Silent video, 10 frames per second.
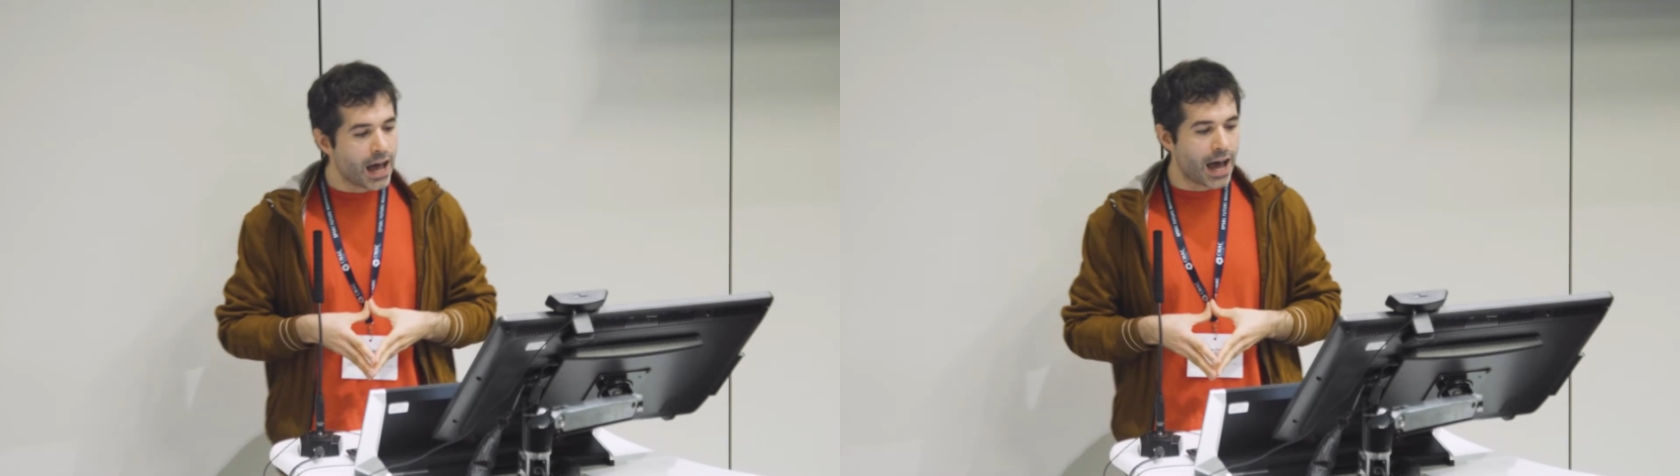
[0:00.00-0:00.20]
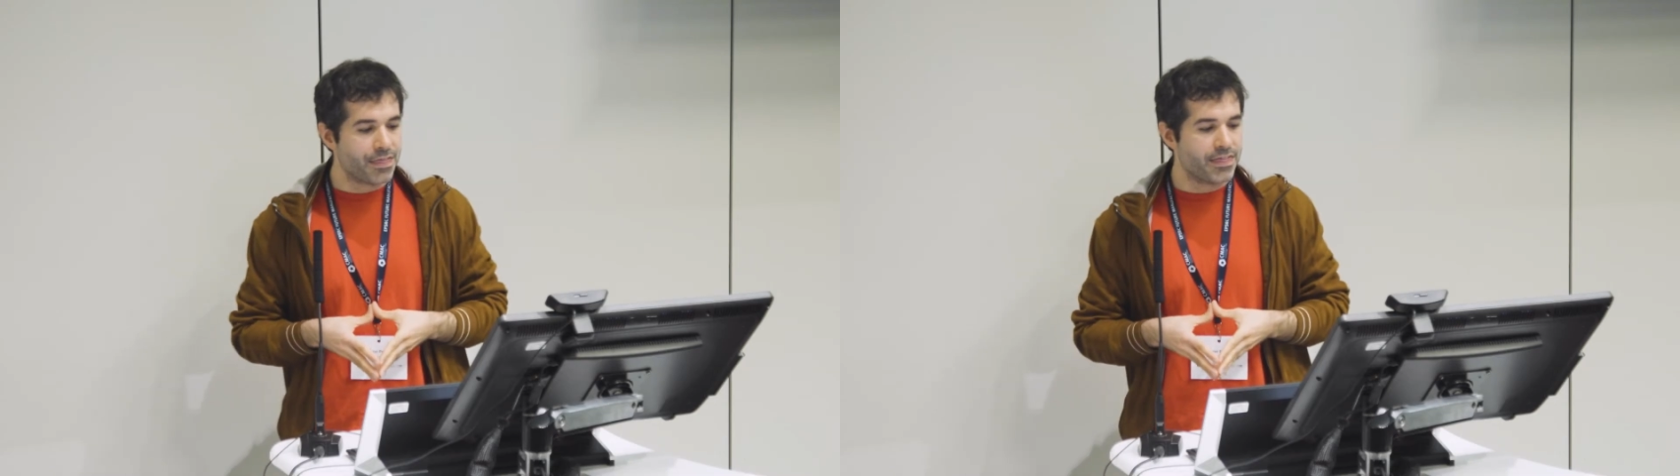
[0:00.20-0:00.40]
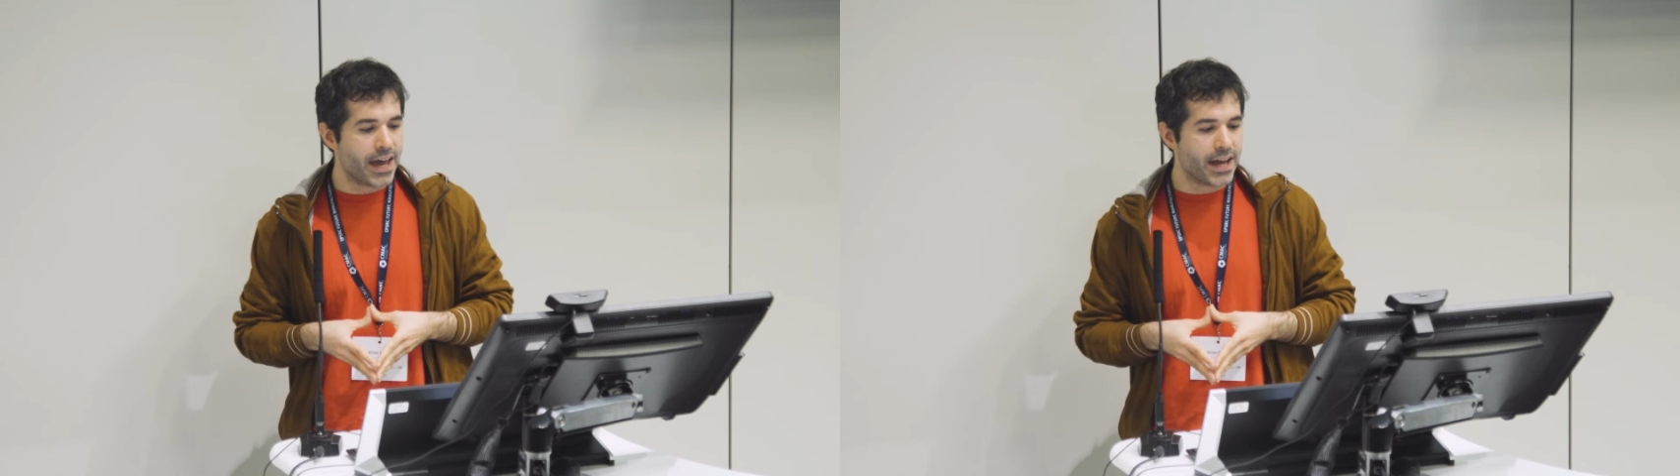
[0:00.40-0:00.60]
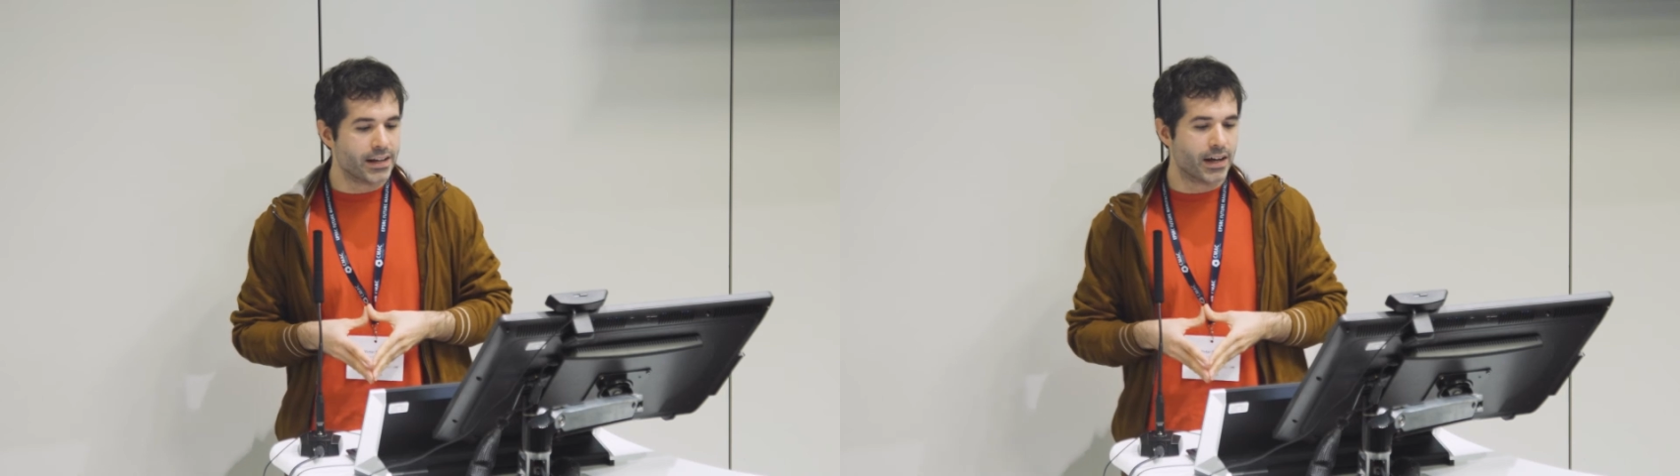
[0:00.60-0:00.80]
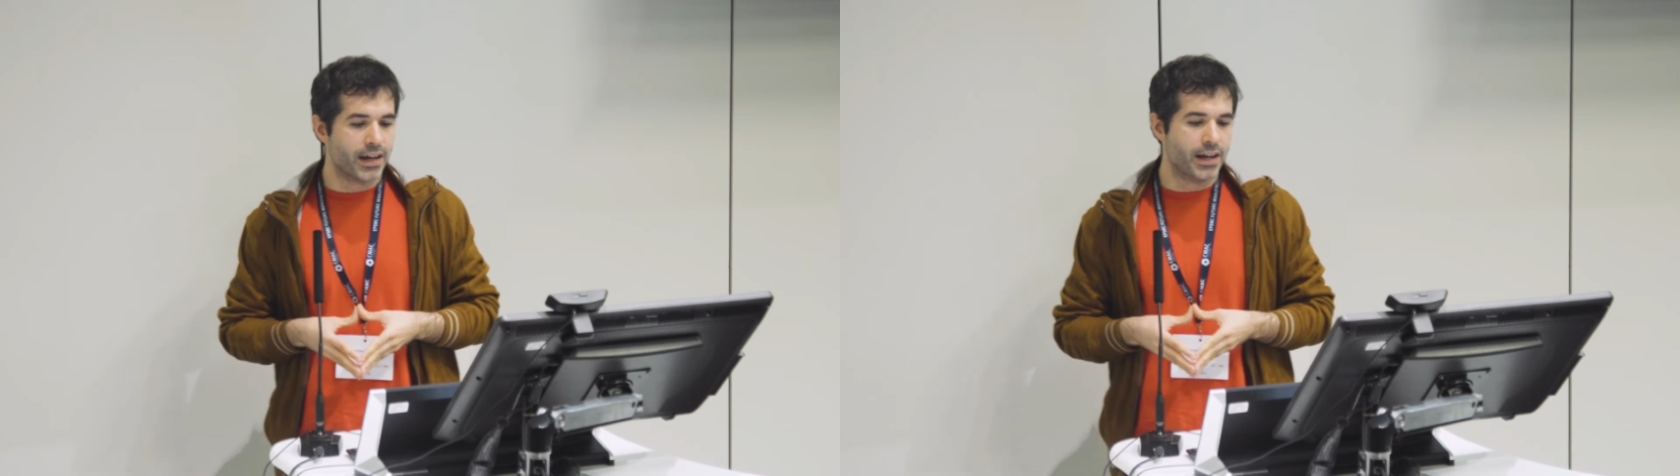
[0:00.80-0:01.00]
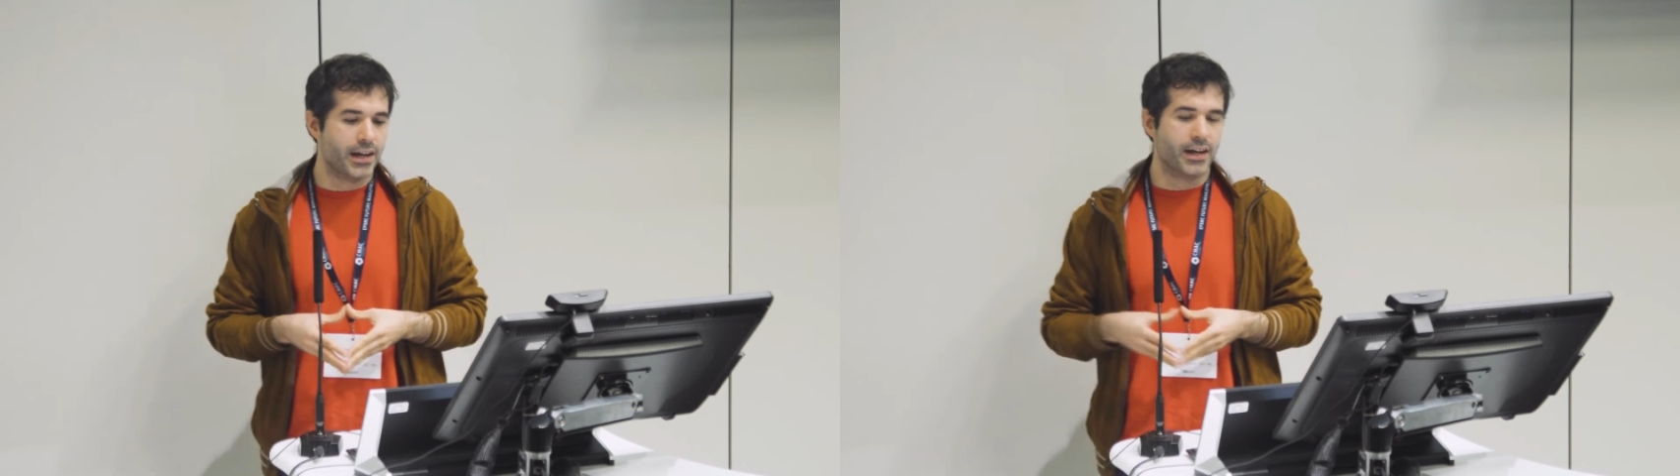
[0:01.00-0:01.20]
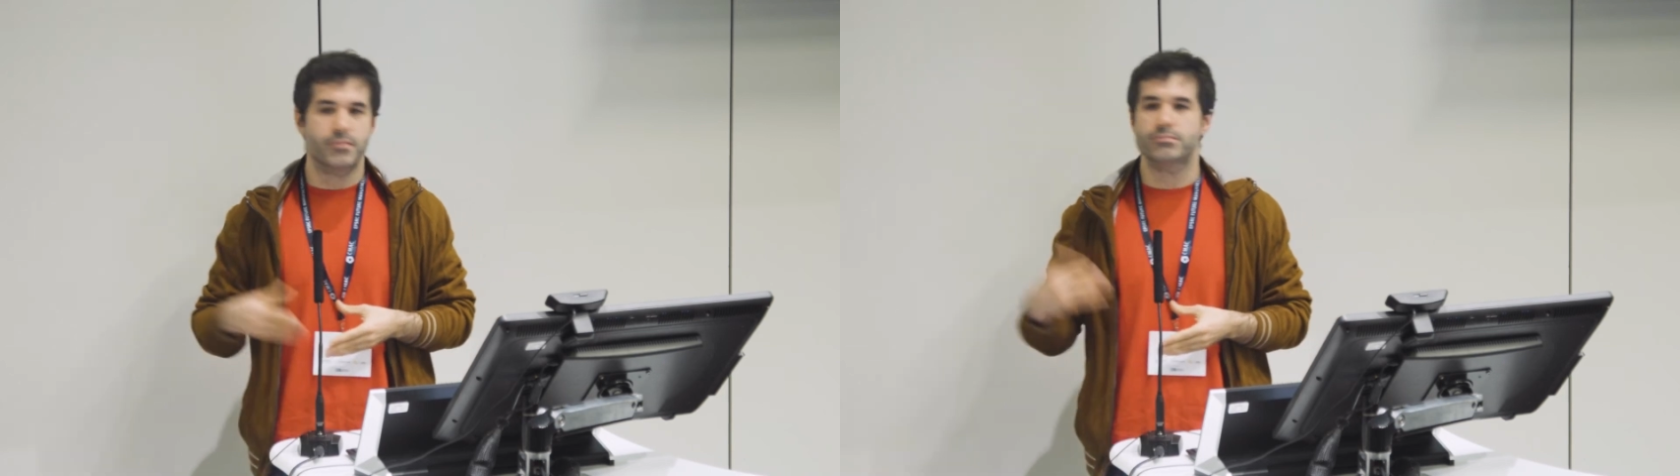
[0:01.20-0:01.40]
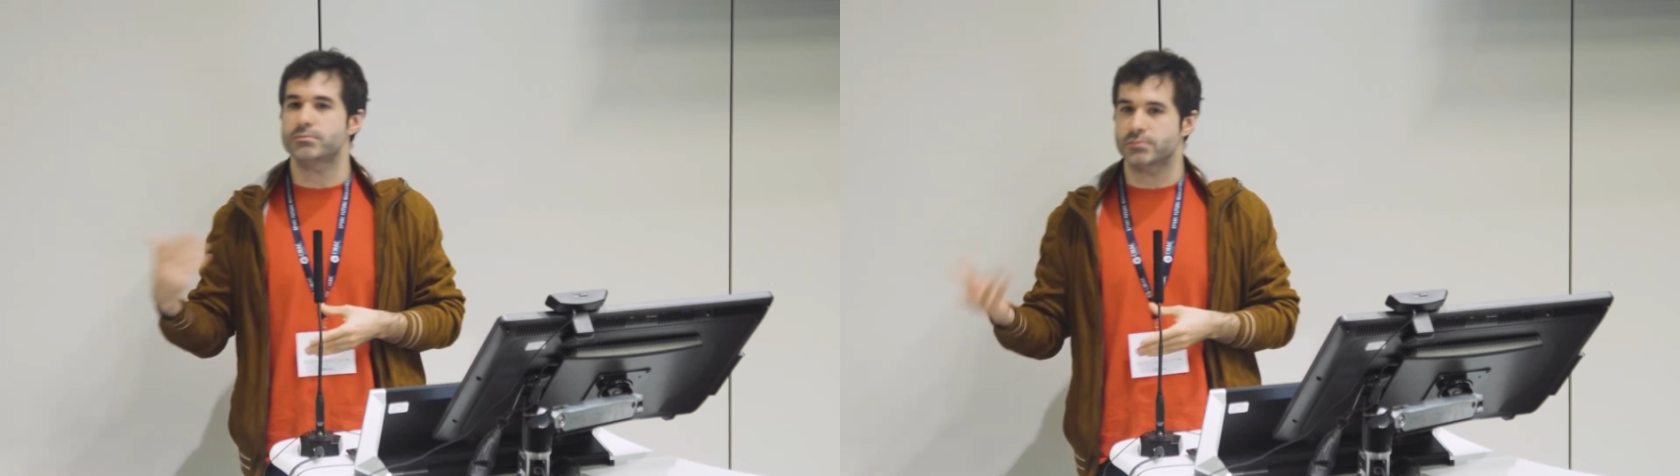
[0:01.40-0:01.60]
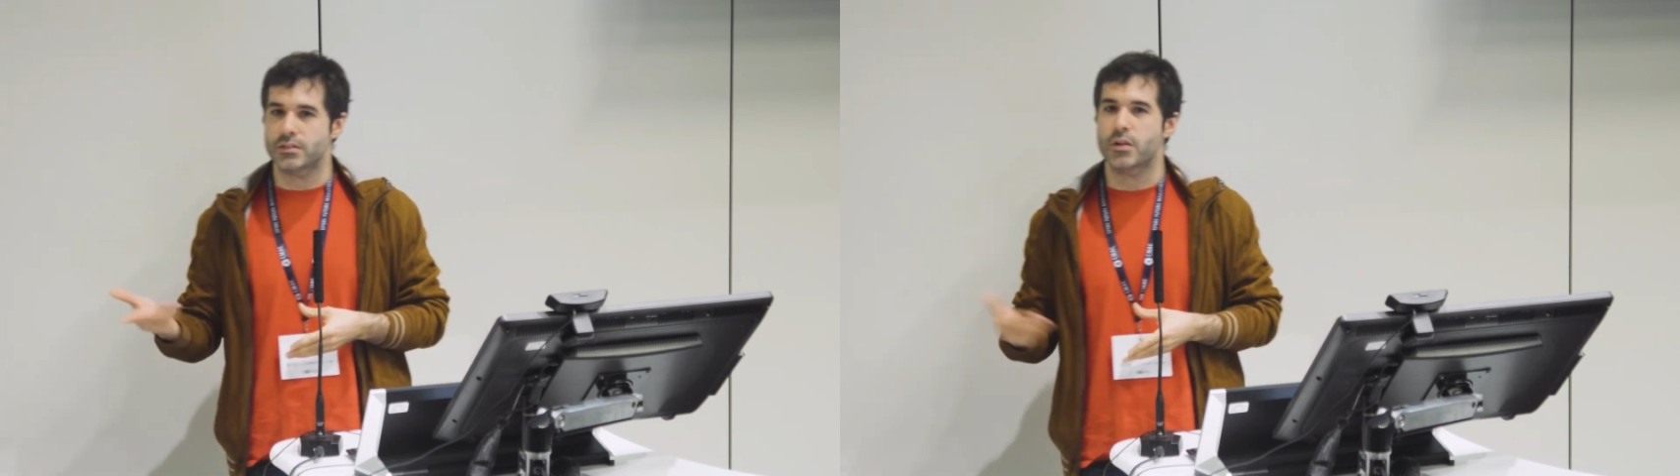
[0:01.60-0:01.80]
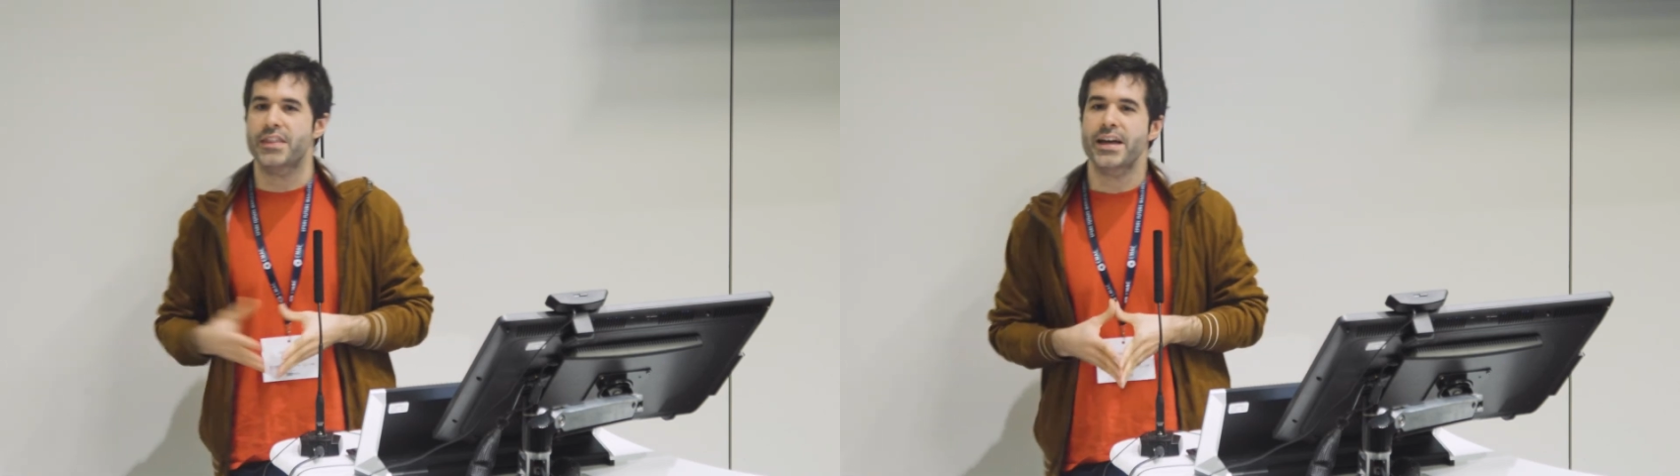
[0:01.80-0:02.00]
and then
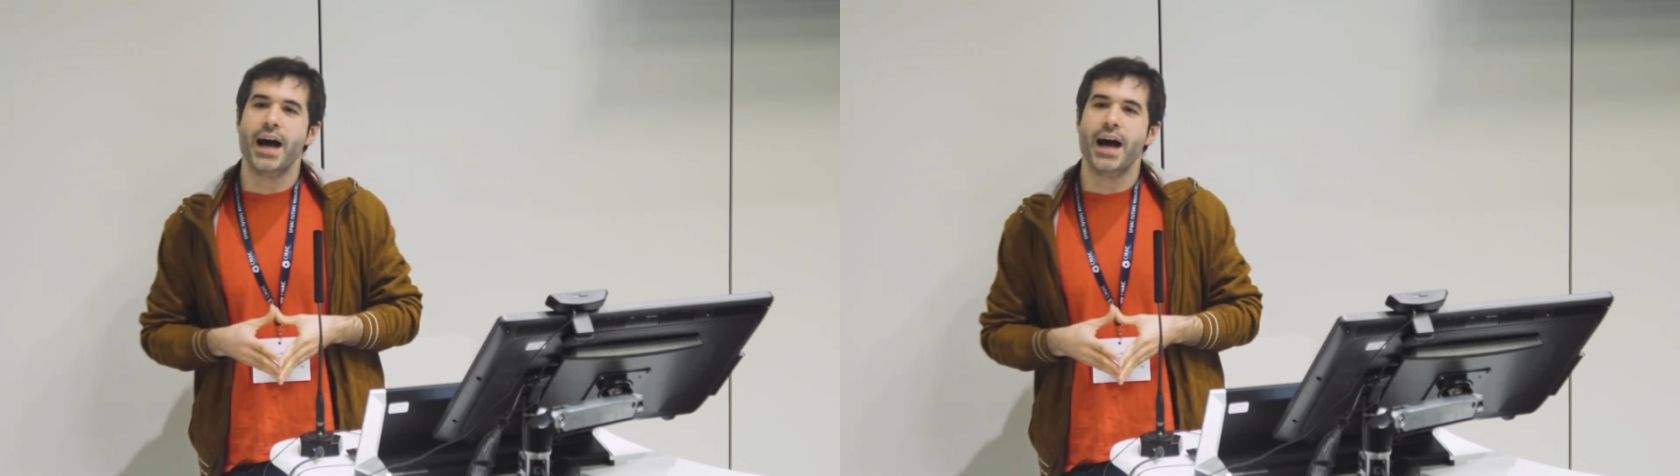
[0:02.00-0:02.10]
they